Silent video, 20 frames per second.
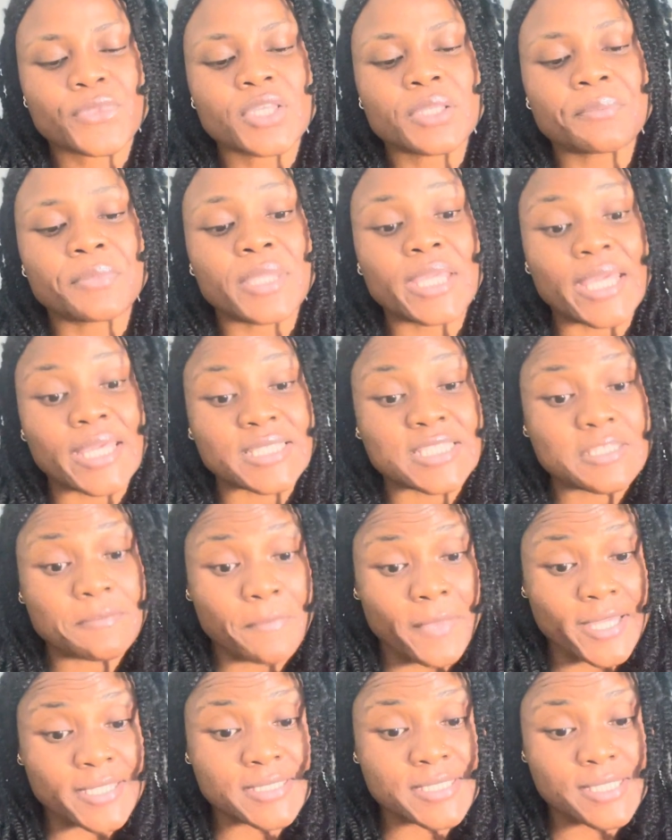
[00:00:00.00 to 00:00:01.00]
Be
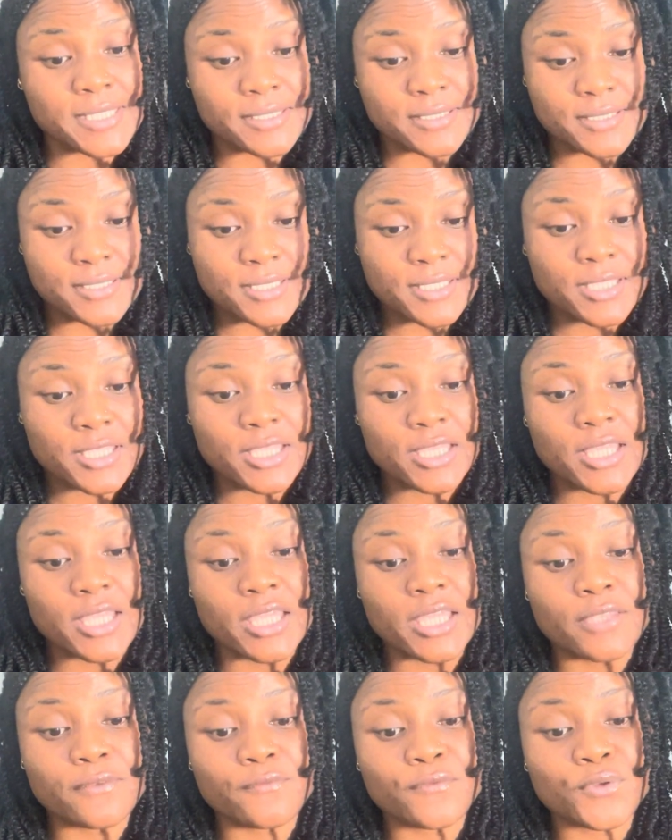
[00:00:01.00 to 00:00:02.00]
expectant.
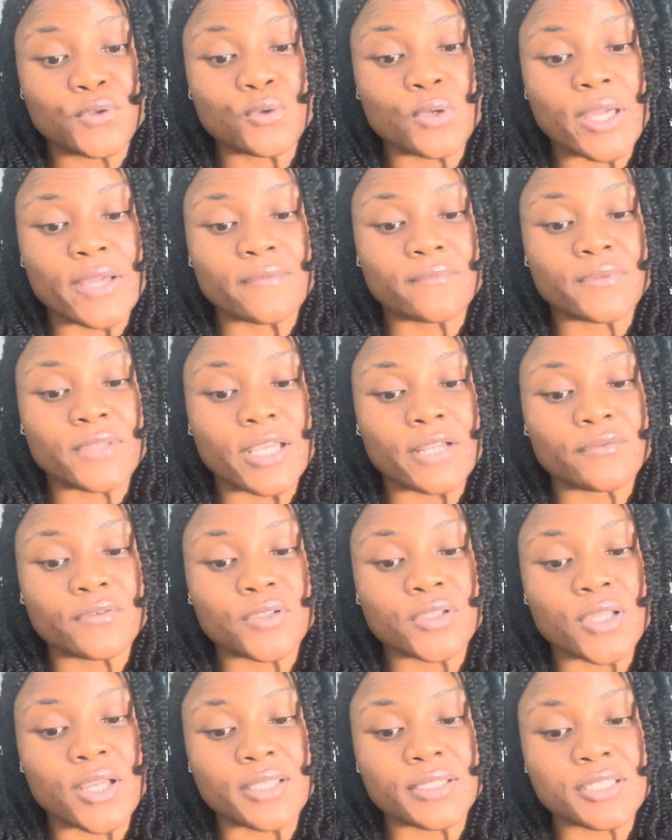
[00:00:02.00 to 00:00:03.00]
If you have never
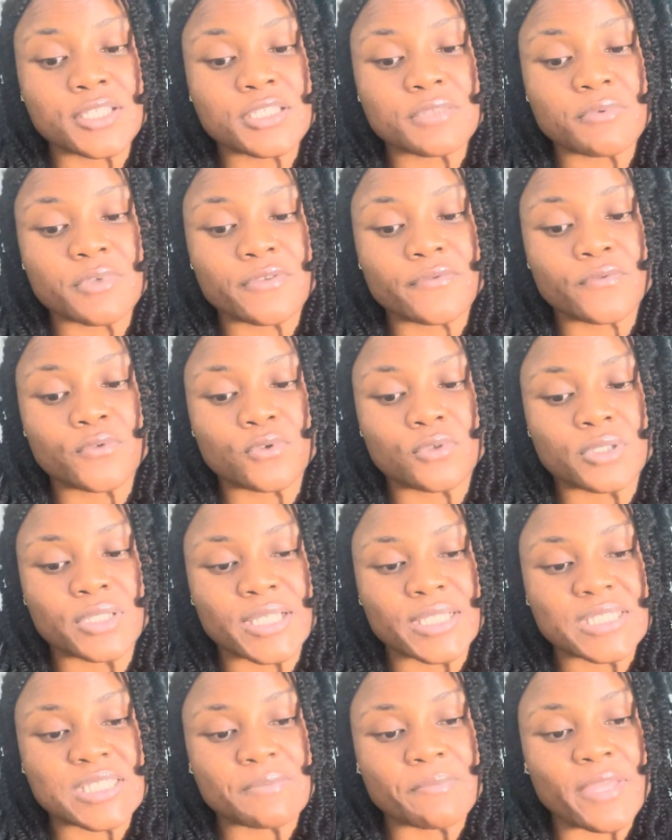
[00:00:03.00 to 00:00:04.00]
done this before,
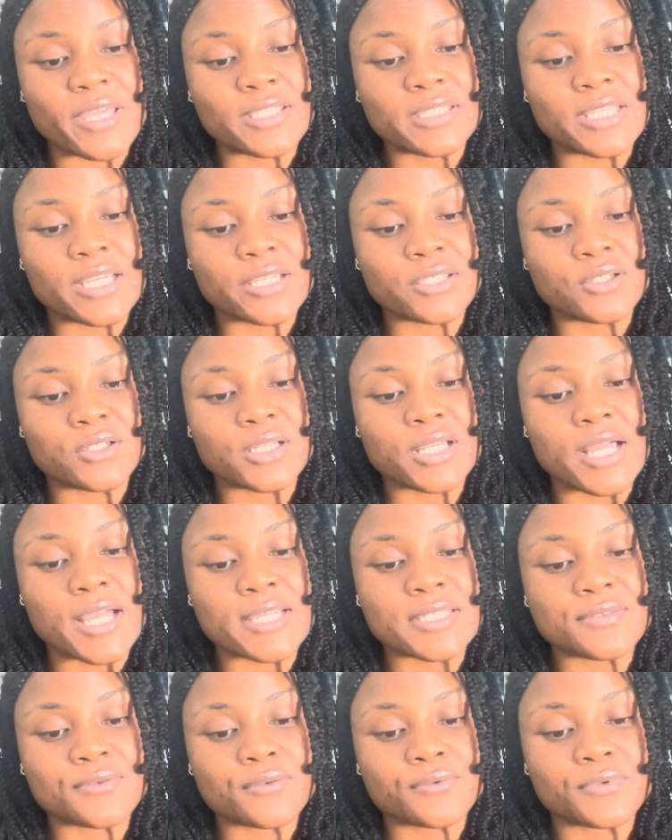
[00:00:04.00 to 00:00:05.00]
expect that your
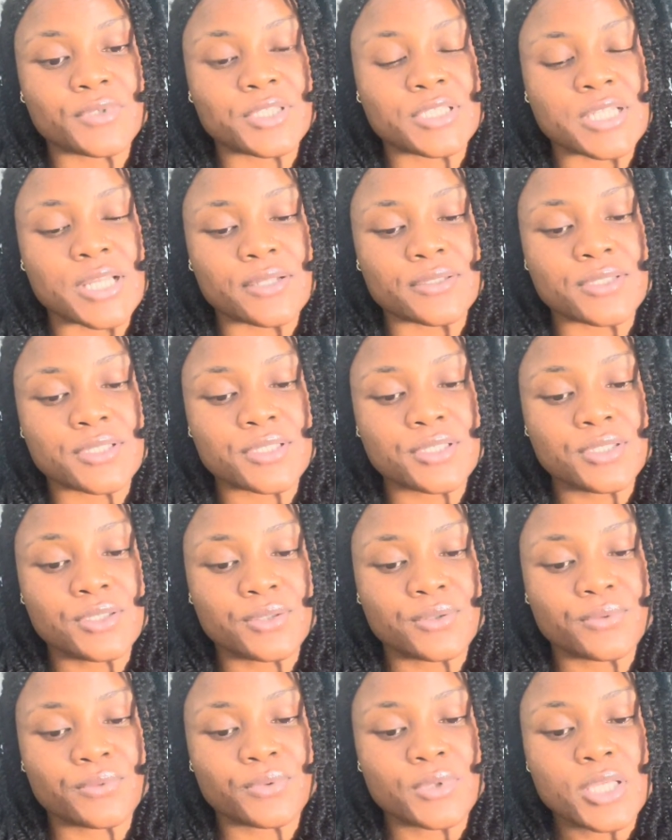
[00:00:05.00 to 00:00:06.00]
guys will reach out to
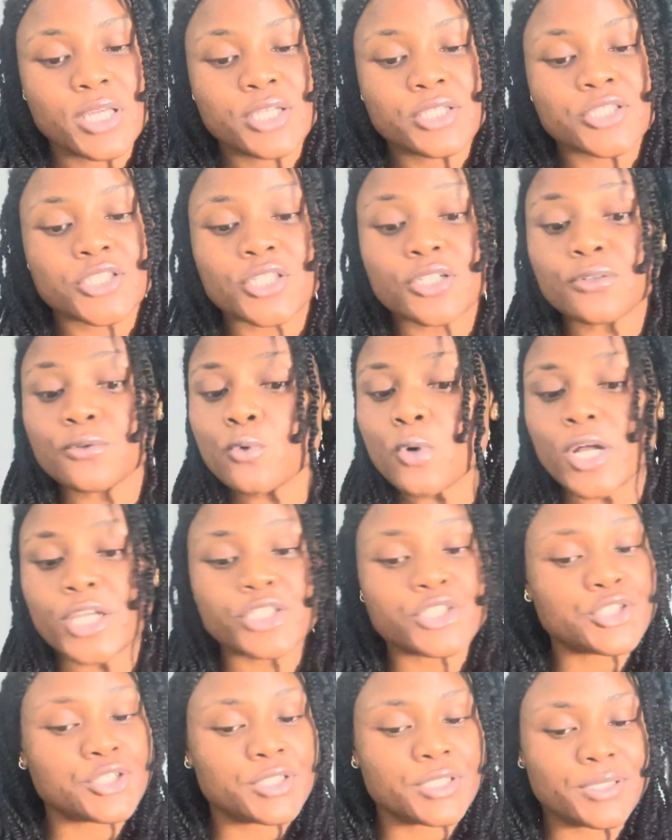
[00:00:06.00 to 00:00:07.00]
you. Don't
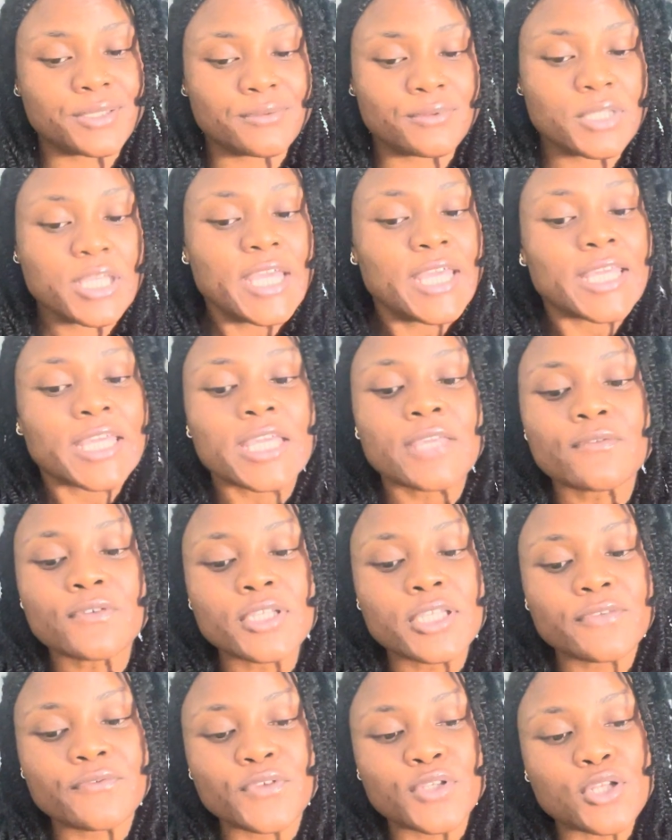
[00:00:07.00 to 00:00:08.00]
question it. Even
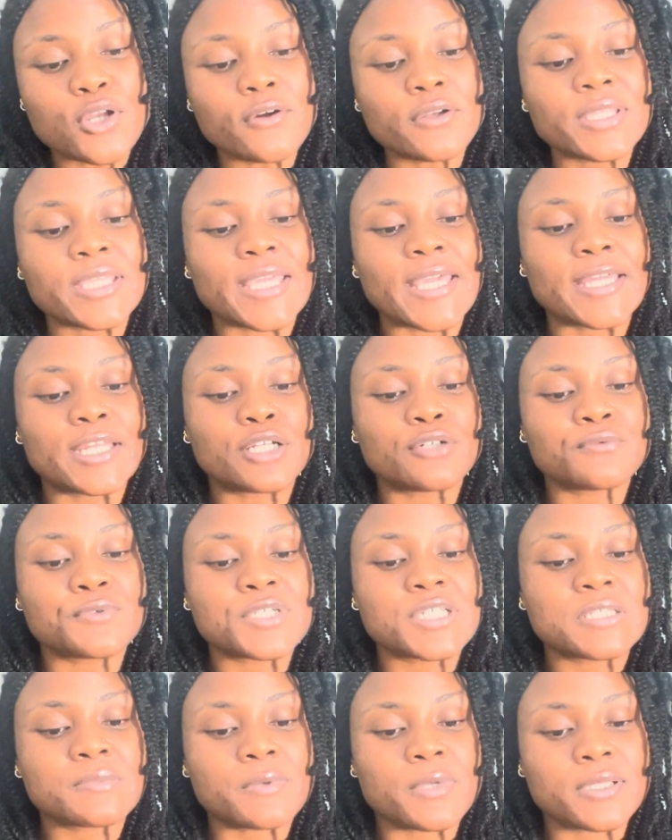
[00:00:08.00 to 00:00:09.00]
if you don't get a
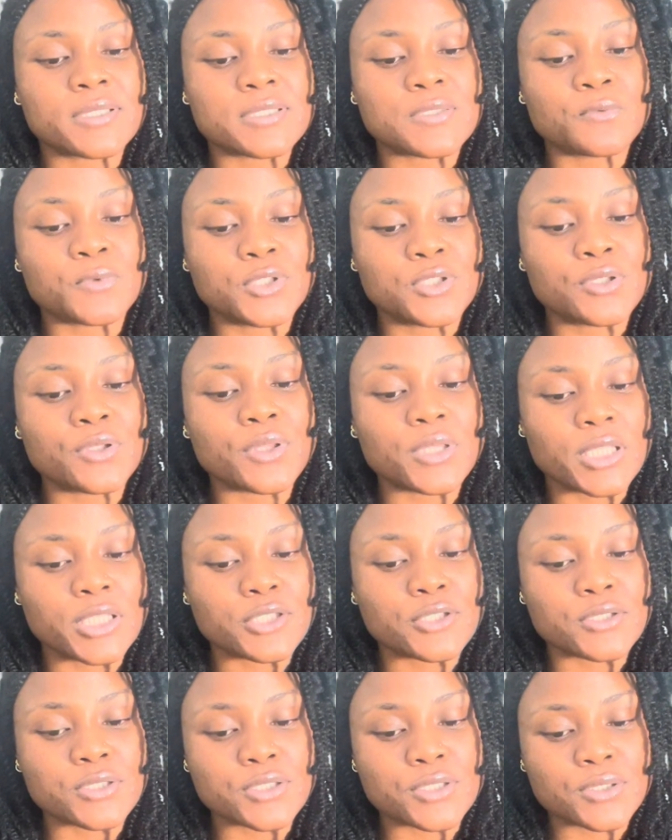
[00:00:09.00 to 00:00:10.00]
response when you
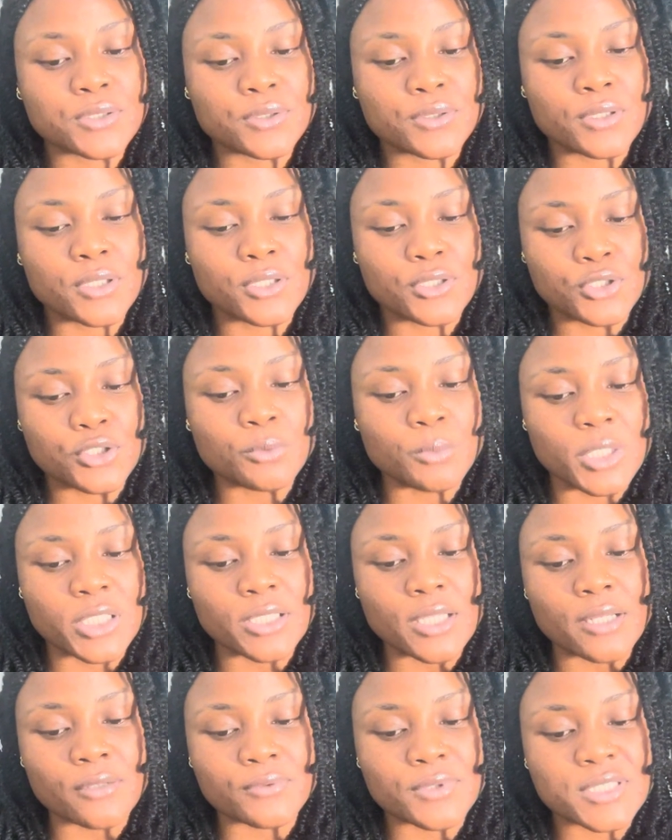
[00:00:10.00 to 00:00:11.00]
think you should, you may
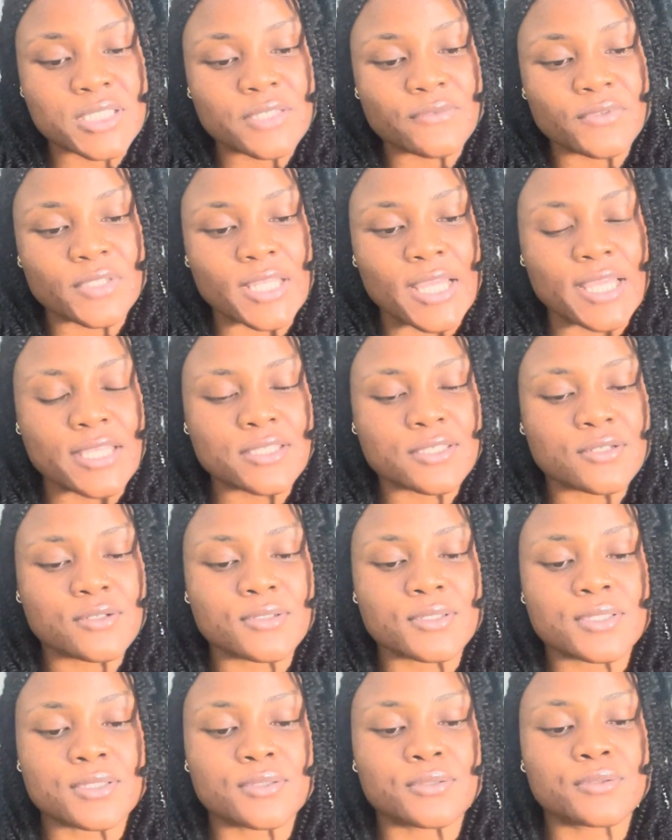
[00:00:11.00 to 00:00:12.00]
not receive an answer or
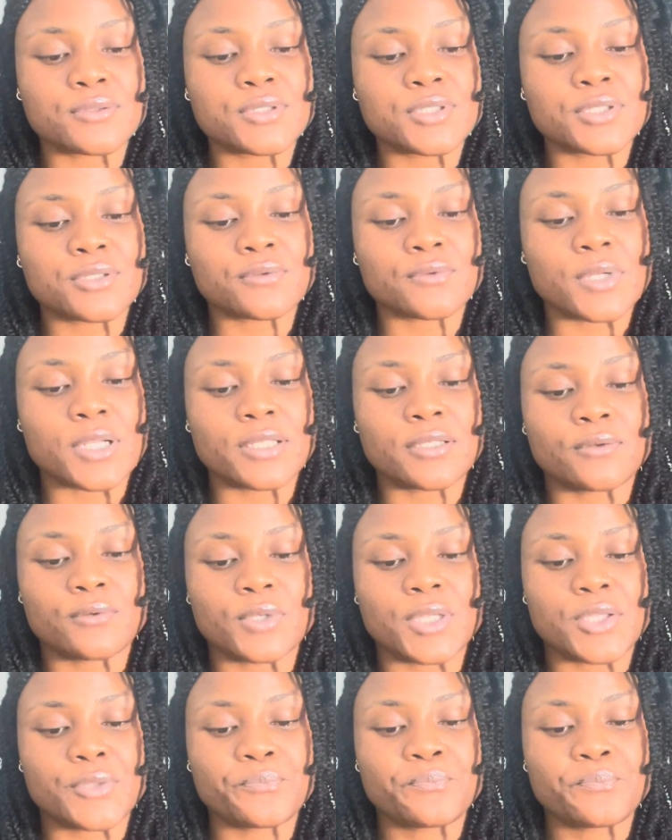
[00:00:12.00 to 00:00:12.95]
a solution right away.